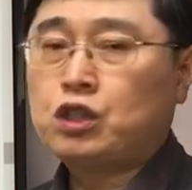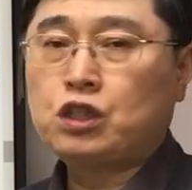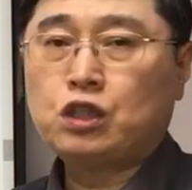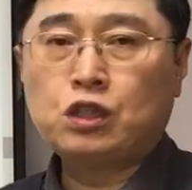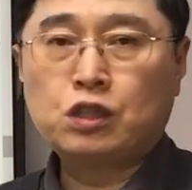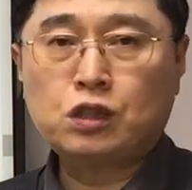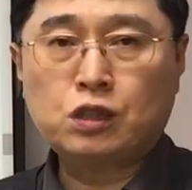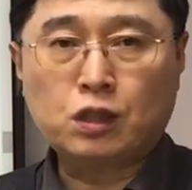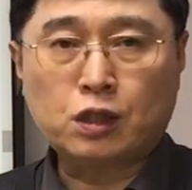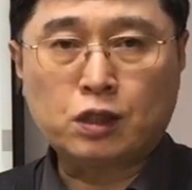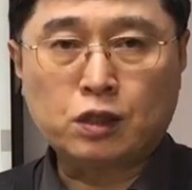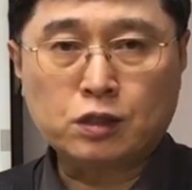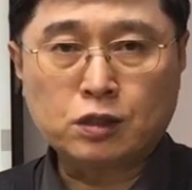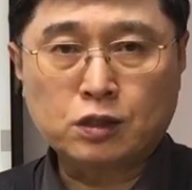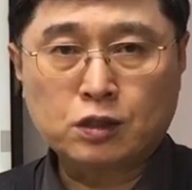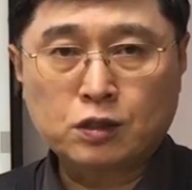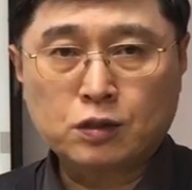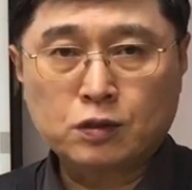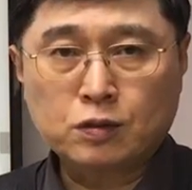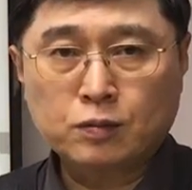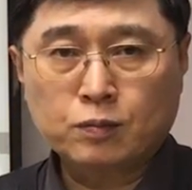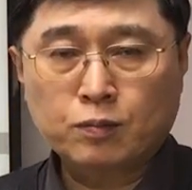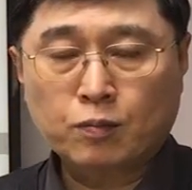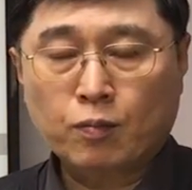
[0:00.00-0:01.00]

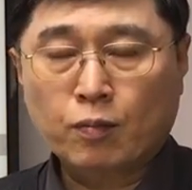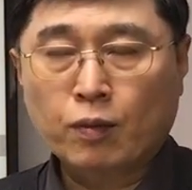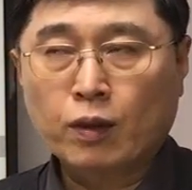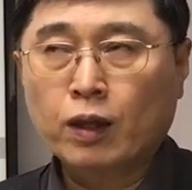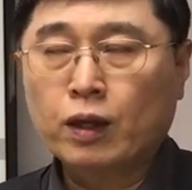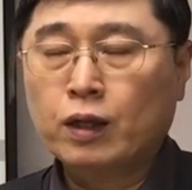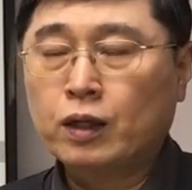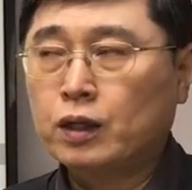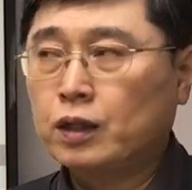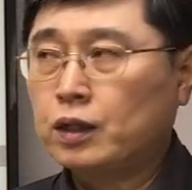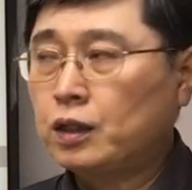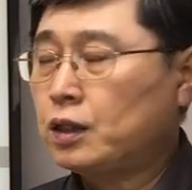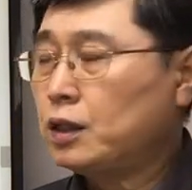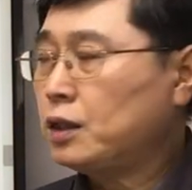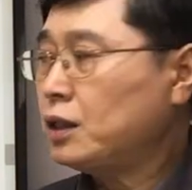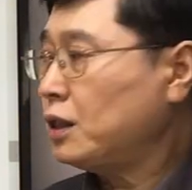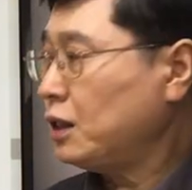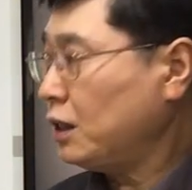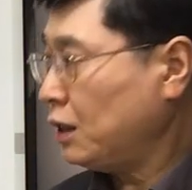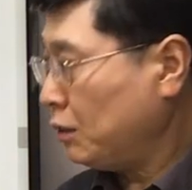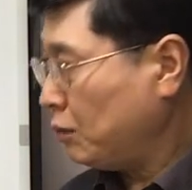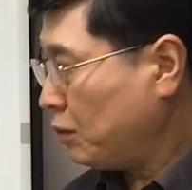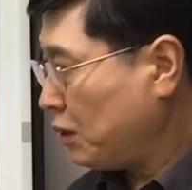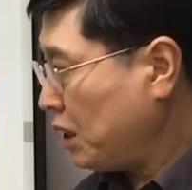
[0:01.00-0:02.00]
Jesus,
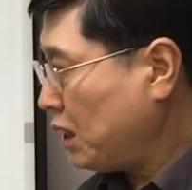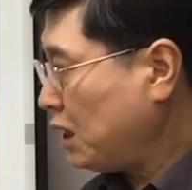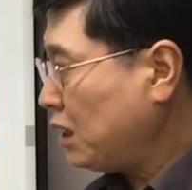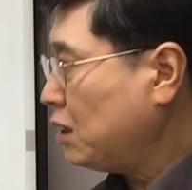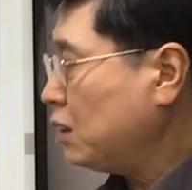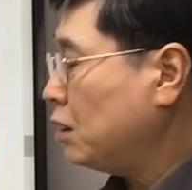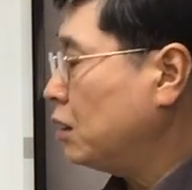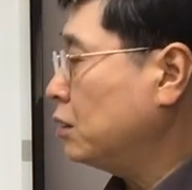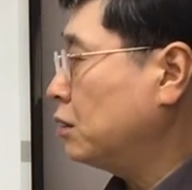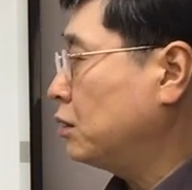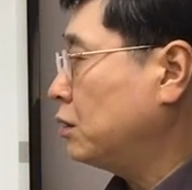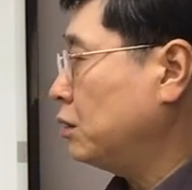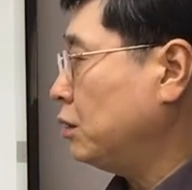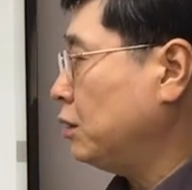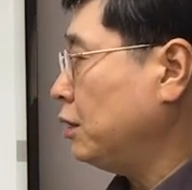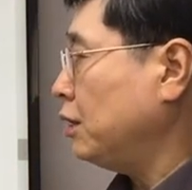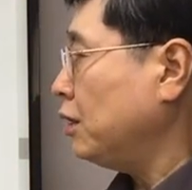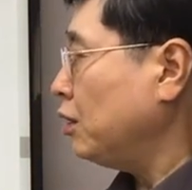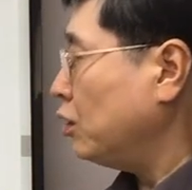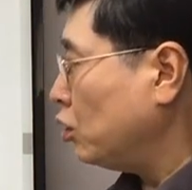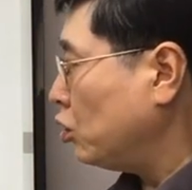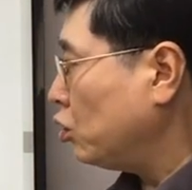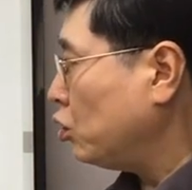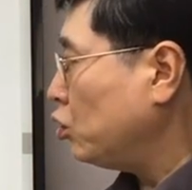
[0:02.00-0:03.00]
he
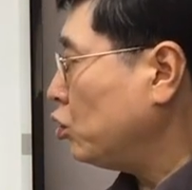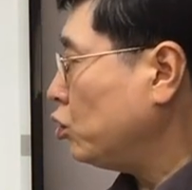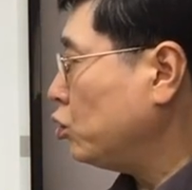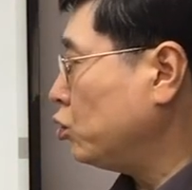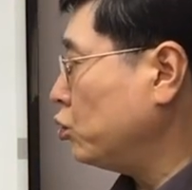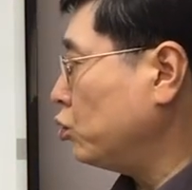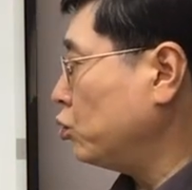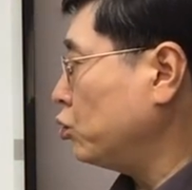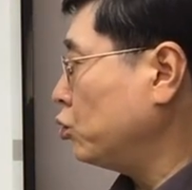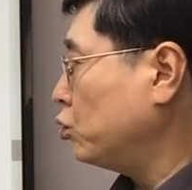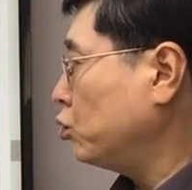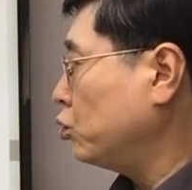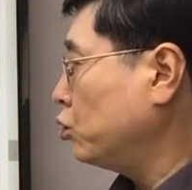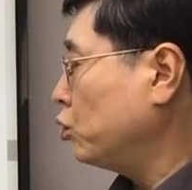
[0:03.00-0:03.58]
immediately knew